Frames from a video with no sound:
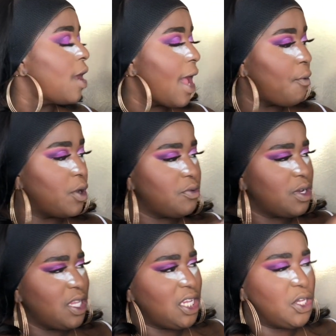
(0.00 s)
I wouldn't
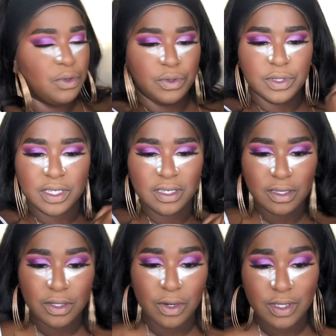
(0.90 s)
really use
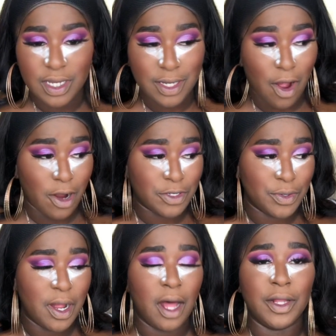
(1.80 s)
those as
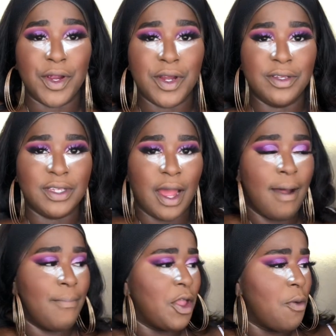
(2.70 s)
contour colors.
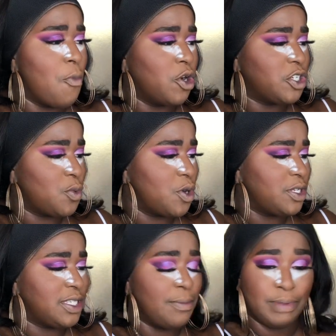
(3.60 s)
They're more
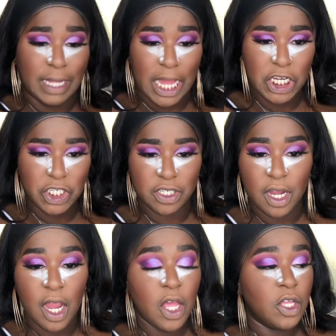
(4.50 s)
towards the blush.
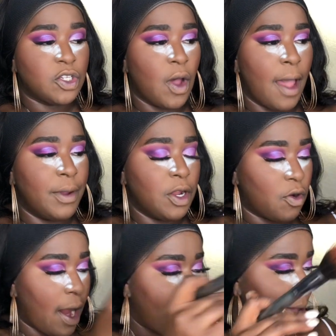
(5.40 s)
So I'm gonna
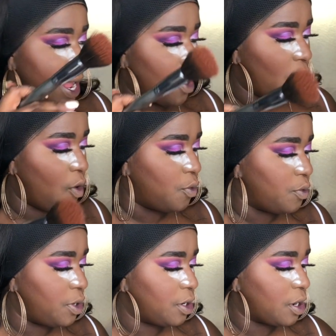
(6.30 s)
grab my
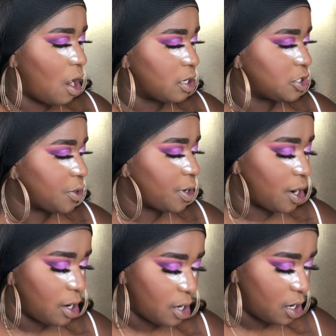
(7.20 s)
own
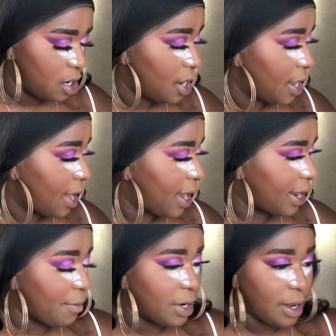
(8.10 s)
contour
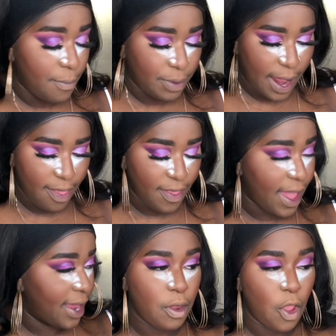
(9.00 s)
and I'm gonna apply
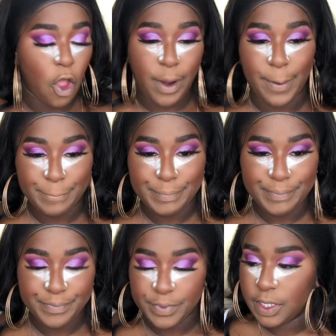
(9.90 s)
that. All right,
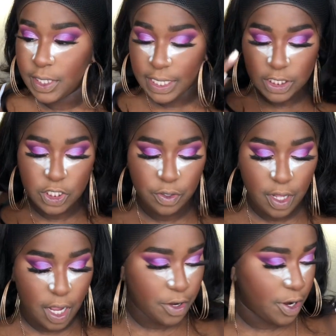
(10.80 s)
let's do
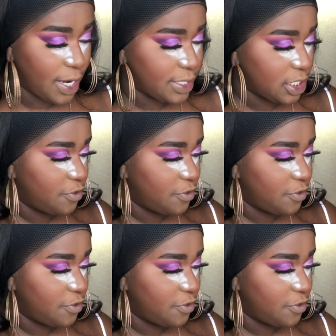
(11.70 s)
the under eyes.